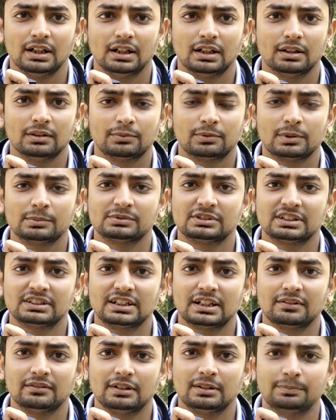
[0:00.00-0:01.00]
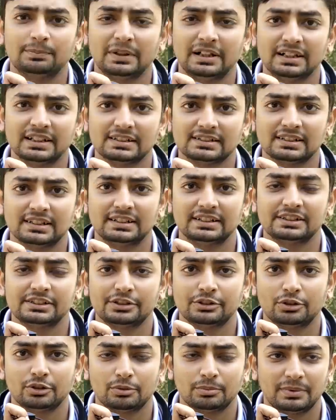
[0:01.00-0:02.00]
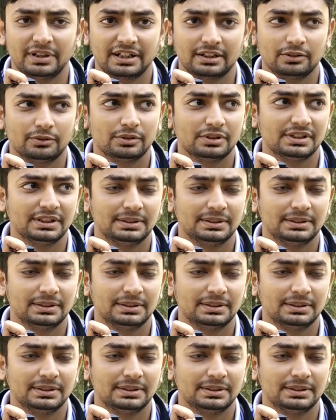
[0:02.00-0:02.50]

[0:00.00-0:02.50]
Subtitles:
from Sardar Vallabhbhai National Institute of Technology.